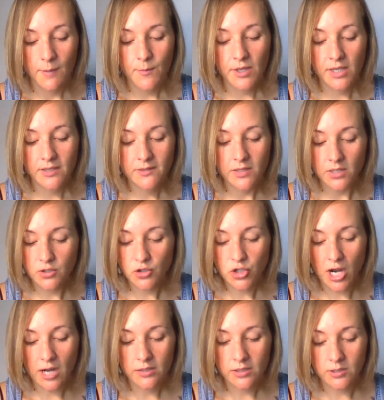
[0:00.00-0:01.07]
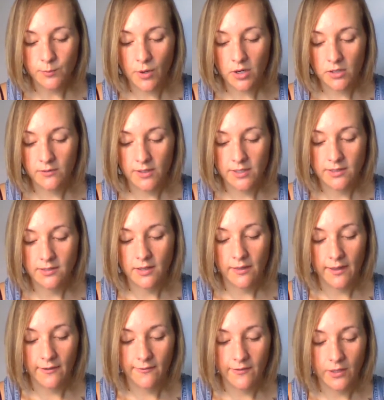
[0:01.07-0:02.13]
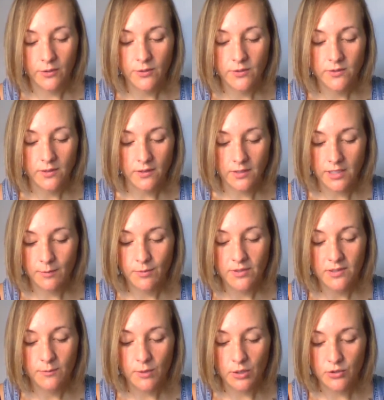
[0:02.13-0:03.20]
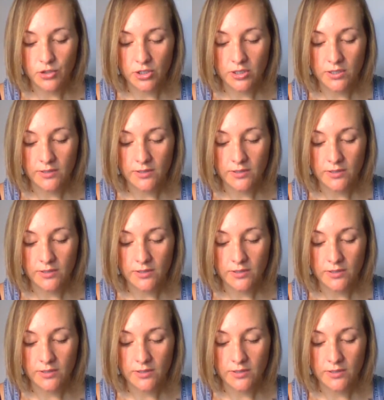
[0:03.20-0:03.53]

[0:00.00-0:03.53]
Because the inner child is part of us that feels the deepest emotion,